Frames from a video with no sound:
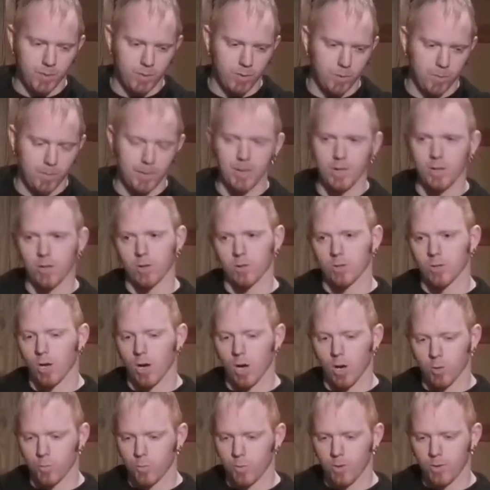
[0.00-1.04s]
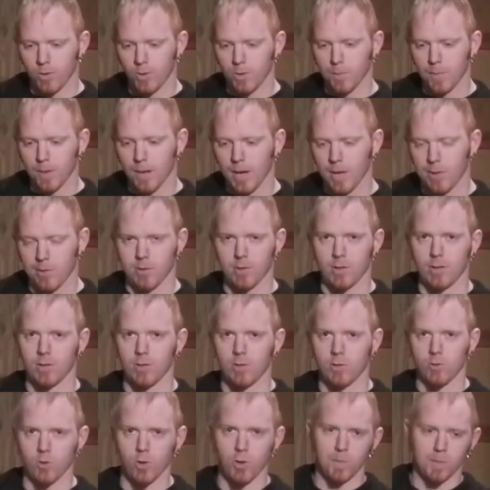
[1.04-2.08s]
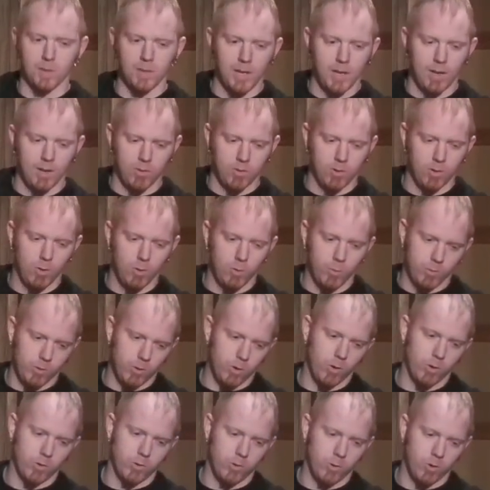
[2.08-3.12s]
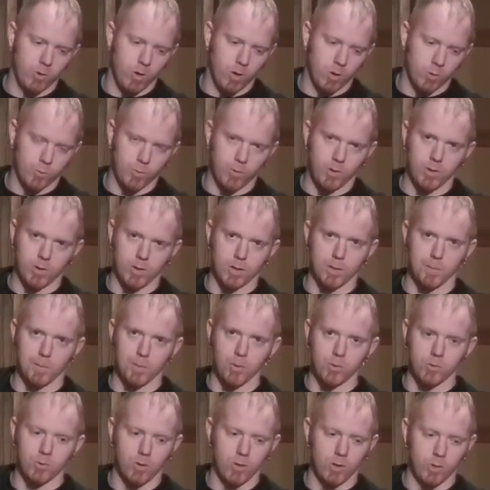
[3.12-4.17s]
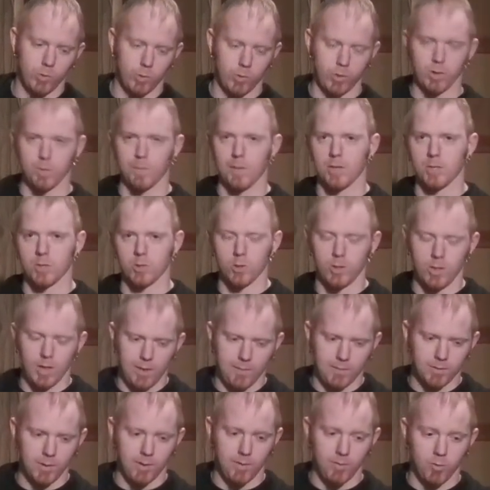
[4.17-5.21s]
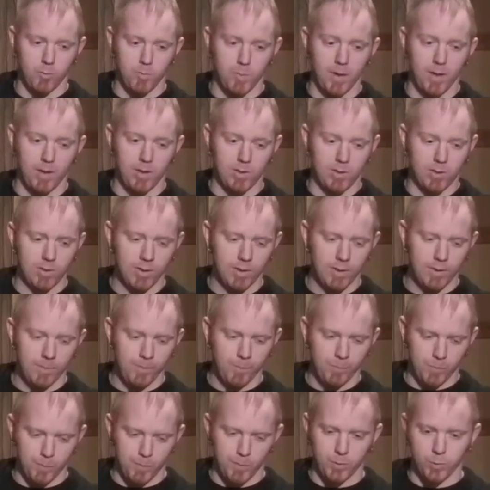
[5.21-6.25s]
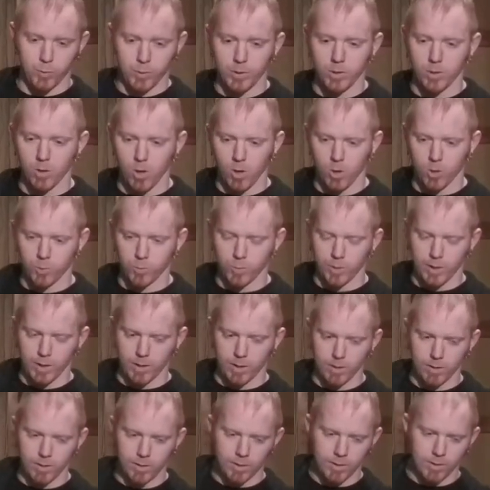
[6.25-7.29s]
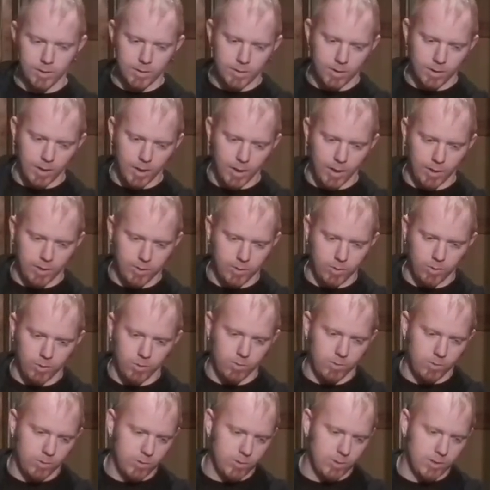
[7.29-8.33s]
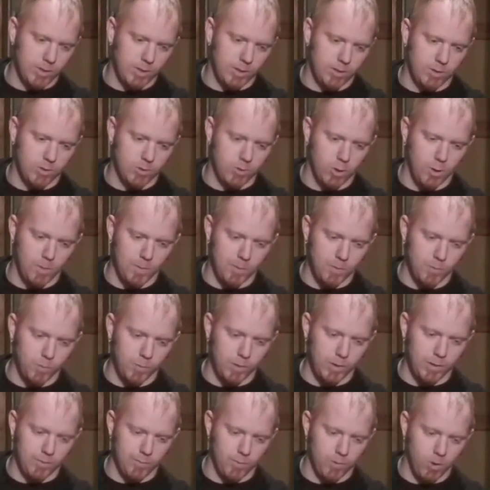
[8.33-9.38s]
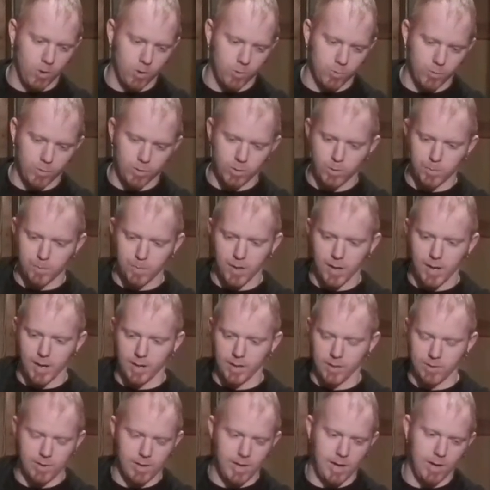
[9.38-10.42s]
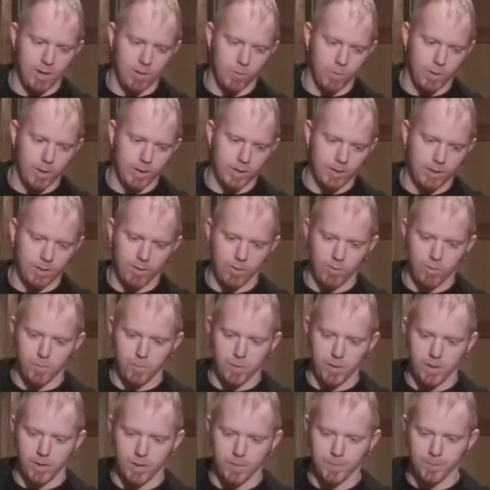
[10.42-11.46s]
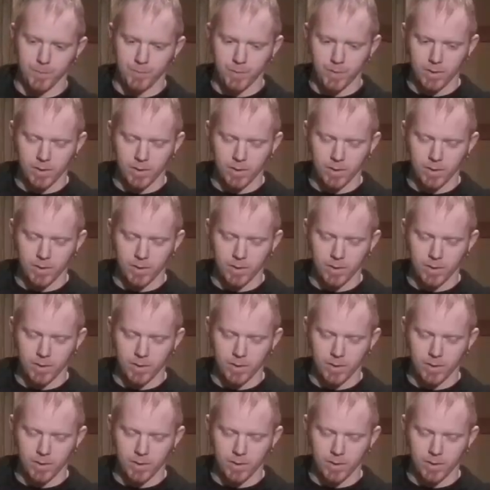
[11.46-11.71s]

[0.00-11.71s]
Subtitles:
Depending on the hardware you buy is going to determine that. So with all your hardware you're going to bolt on, you want to make sure you have enough space between the hardware. So it's going to determine whatever hardware you buy, so how wide it needs to be.